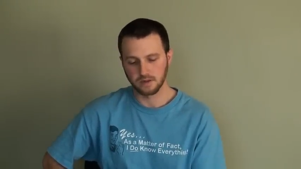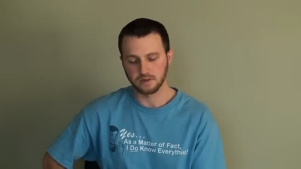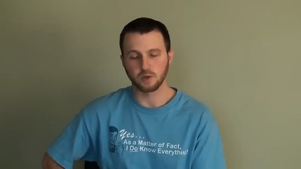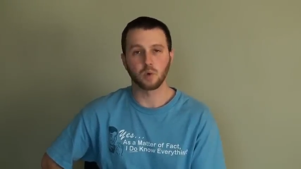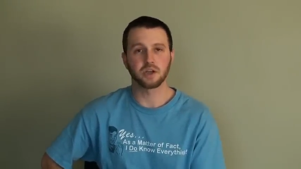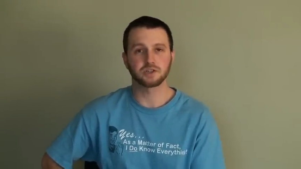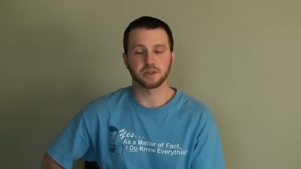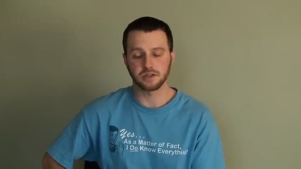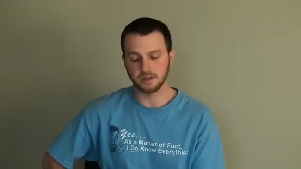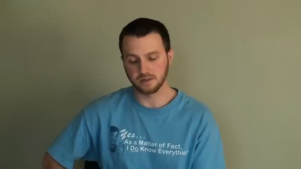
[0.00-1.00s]
The
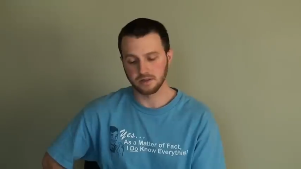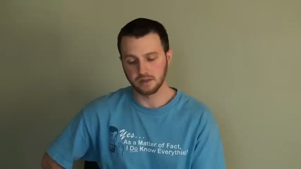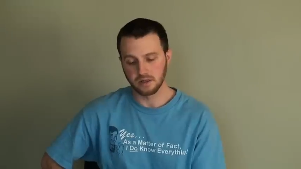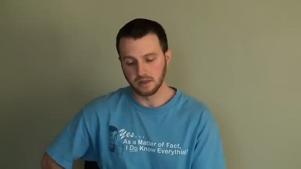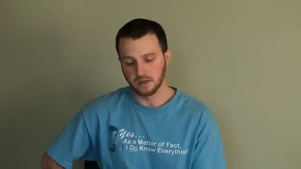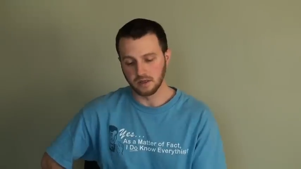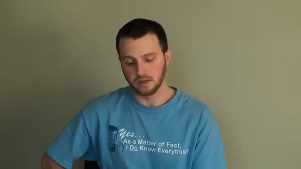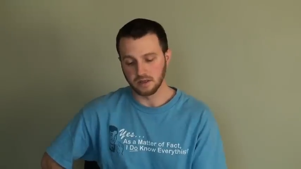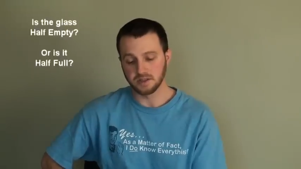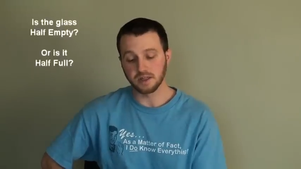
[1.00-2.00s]
question is
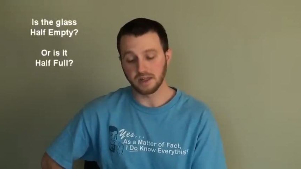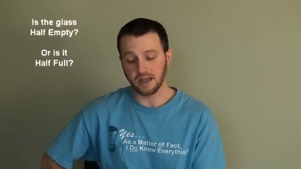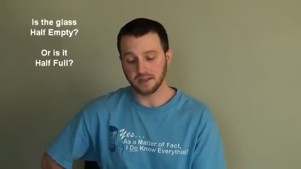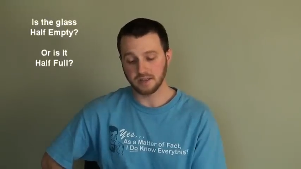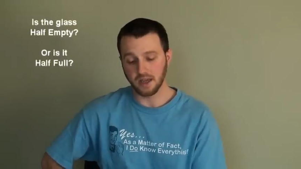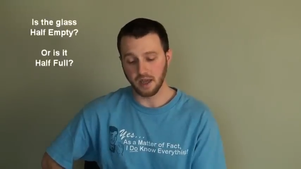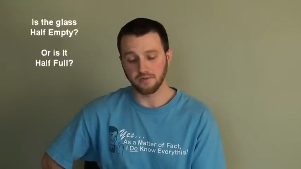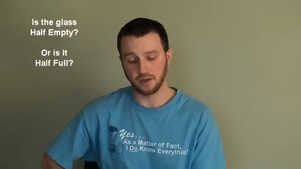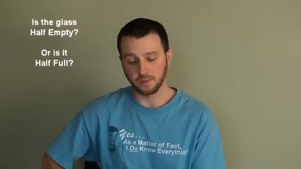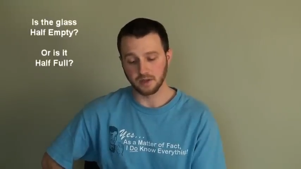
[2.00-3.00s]
the glass
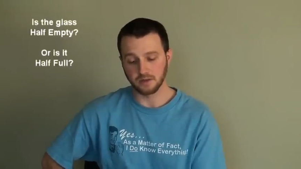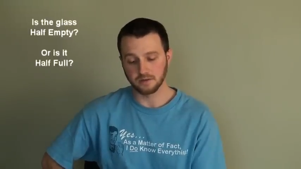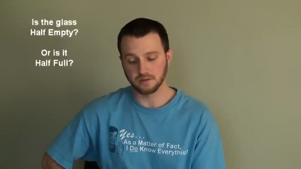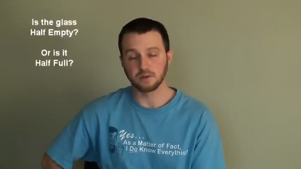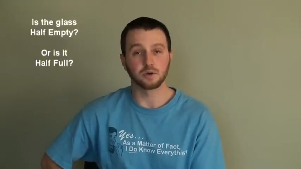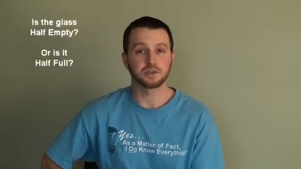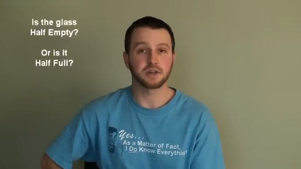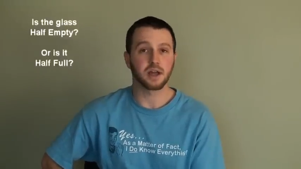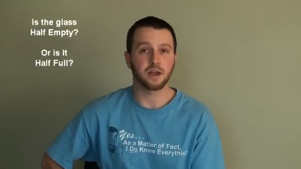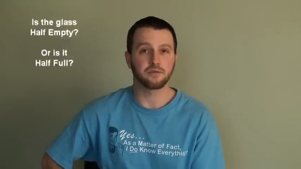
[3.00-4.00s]
half empty or is
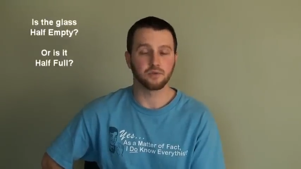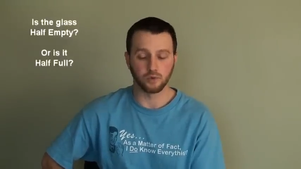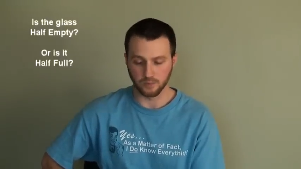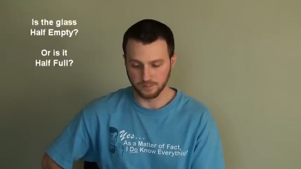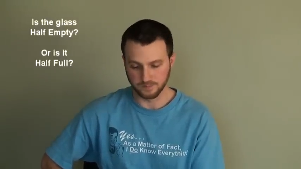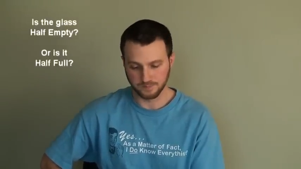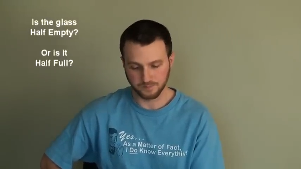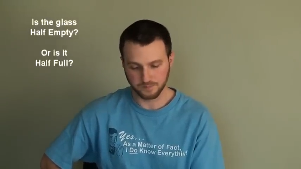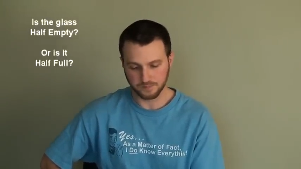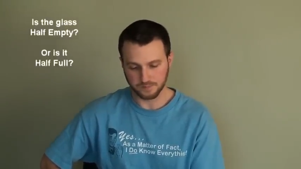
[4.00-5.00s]
it half full?
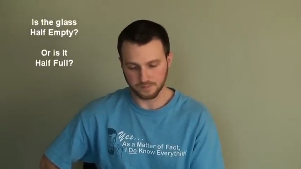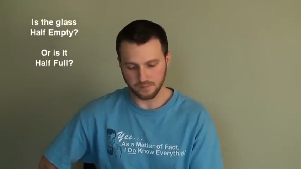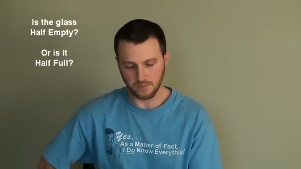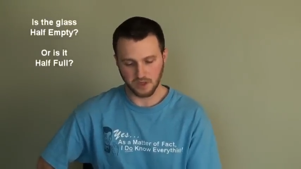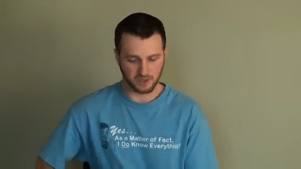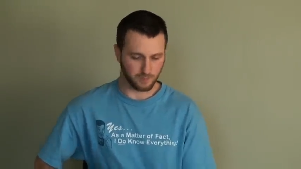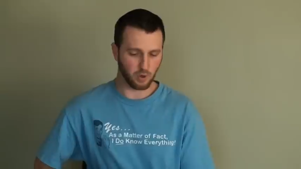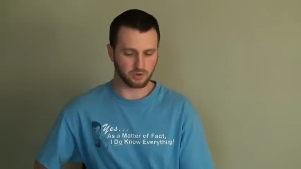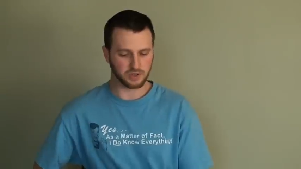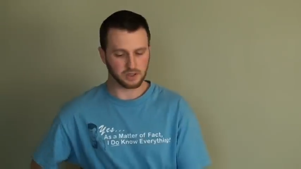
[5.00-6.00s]

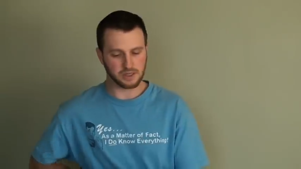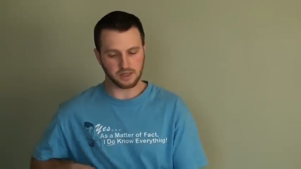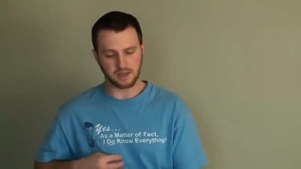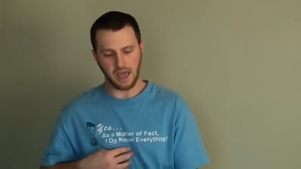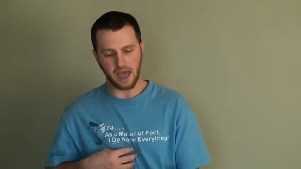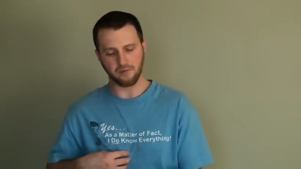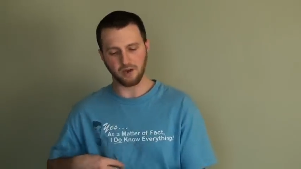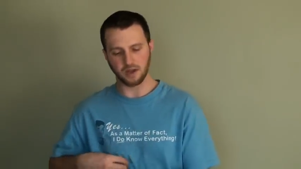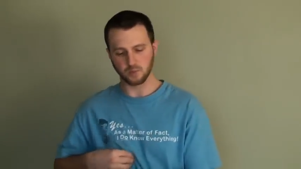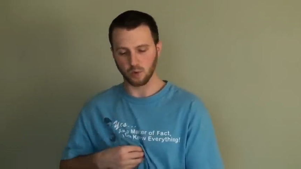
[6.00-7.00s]
Supposedly, in the
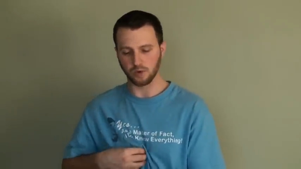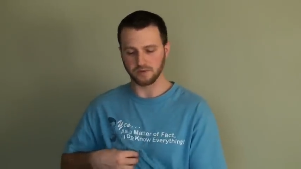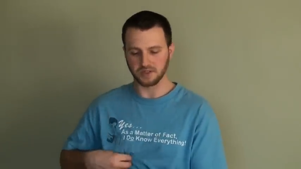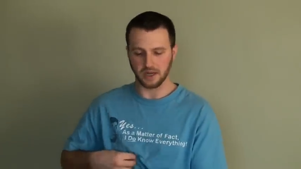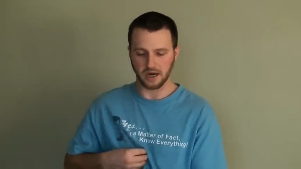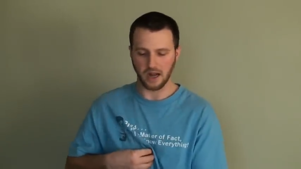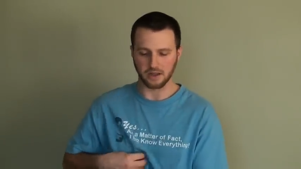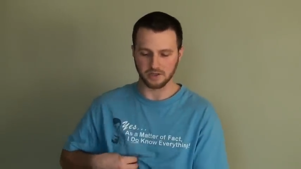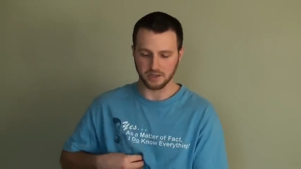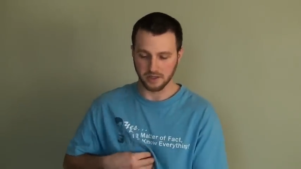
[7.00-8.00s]
half-assed world of
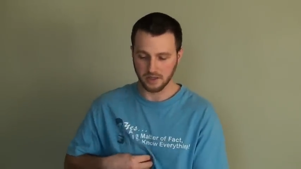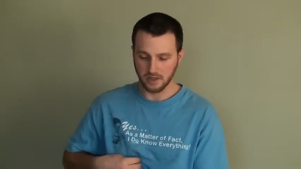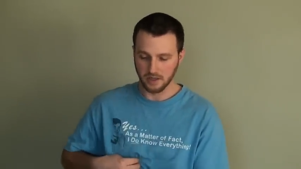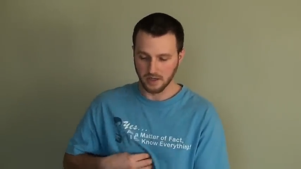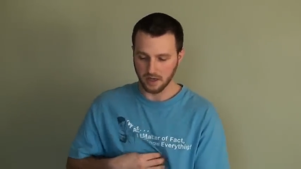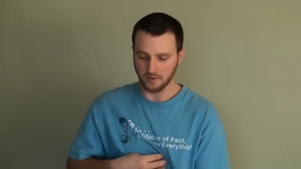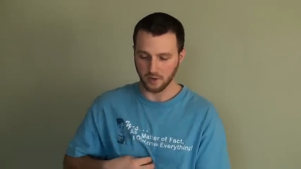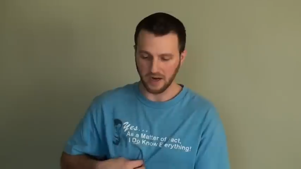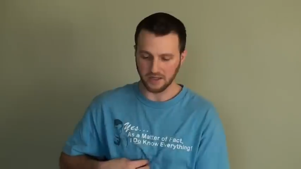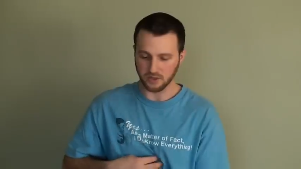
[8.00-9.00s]
psychology, if
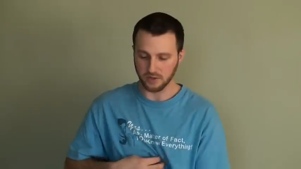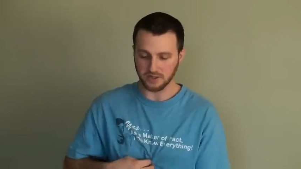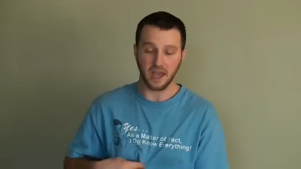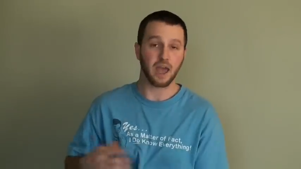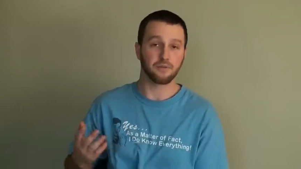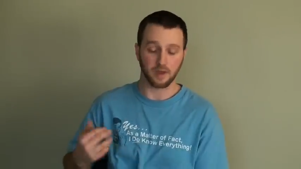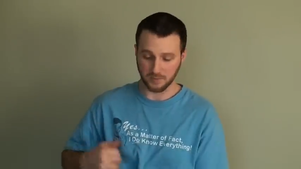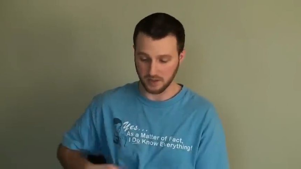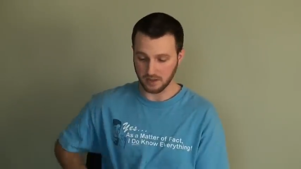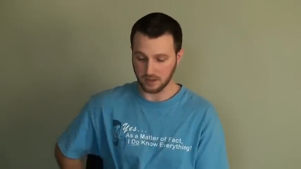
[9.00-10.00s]
your answer is half
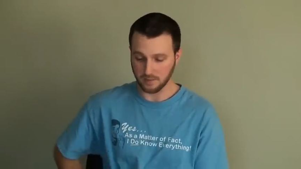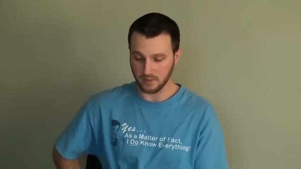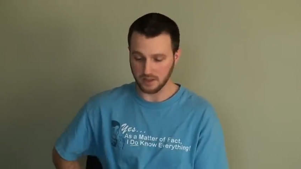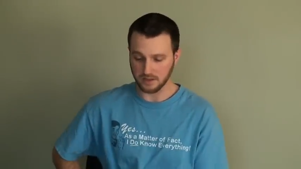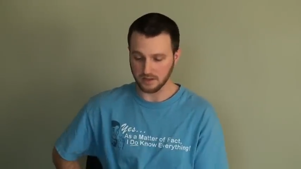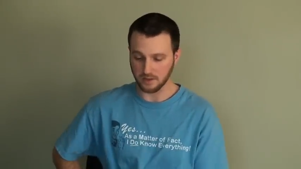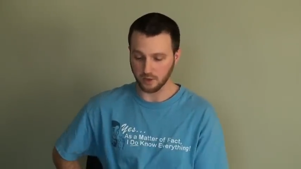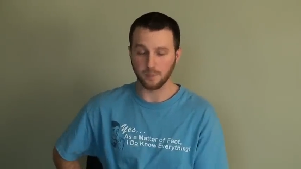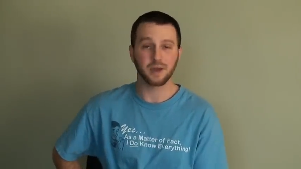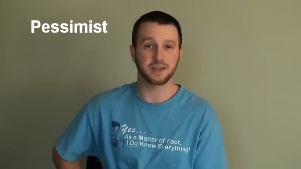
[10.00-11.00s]
empty, it means that
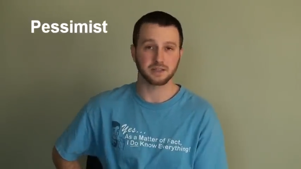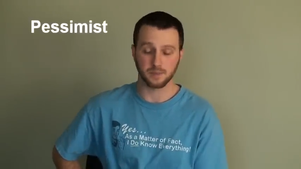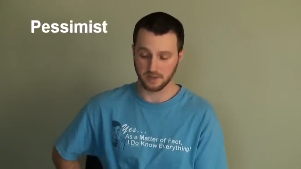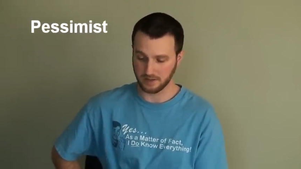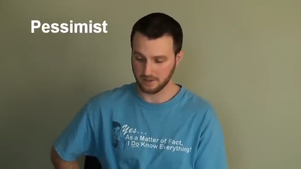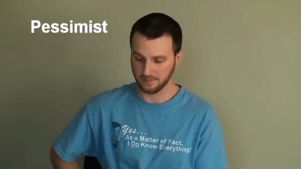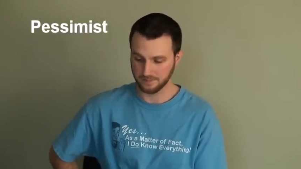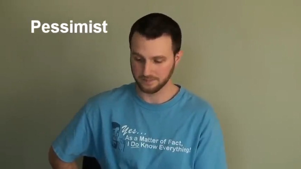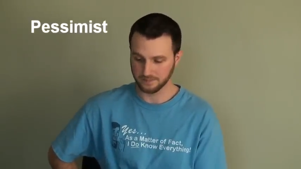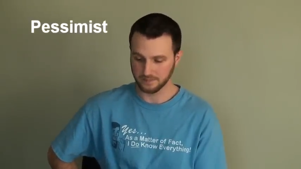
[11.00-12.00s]
you're a pessimist.
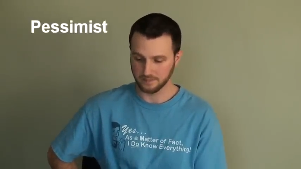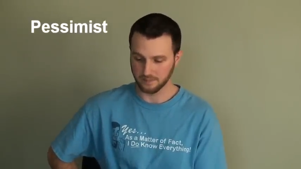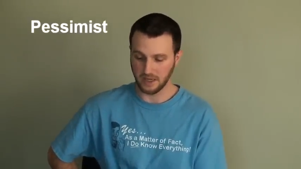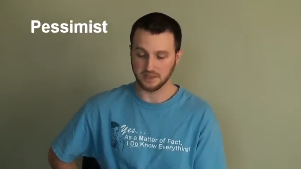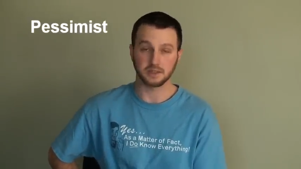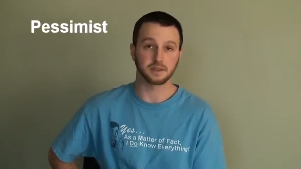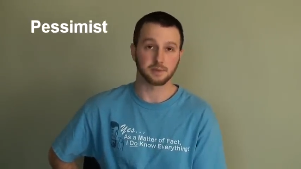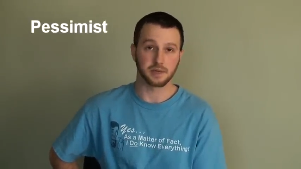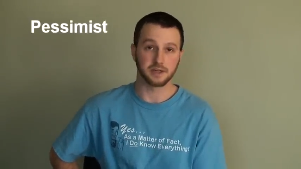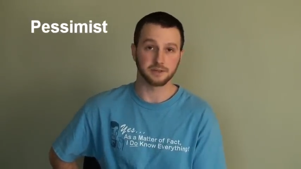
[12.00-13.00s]
Basically
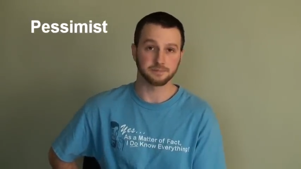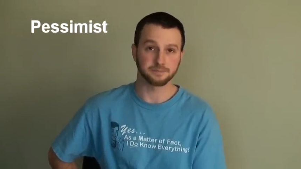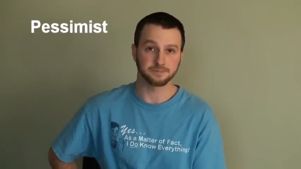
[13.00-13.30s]
meaning...